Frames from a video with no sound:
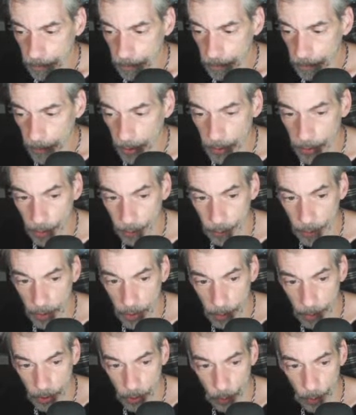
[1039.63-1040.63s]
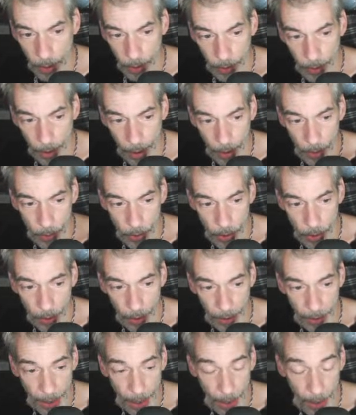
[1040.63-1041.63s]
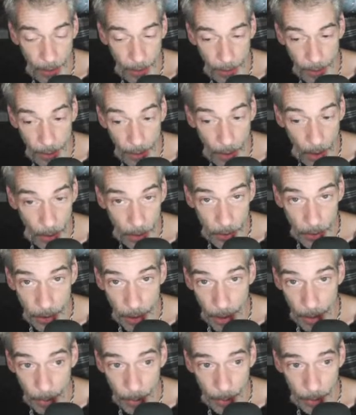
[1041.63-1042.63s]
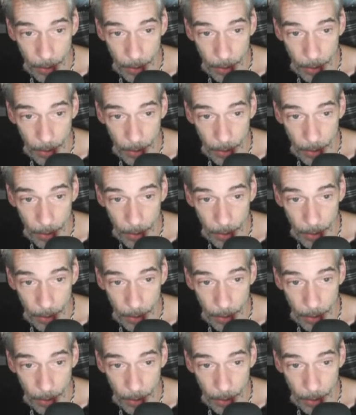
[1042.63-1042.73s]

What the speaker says: the difference between the energy that can and cannot escape.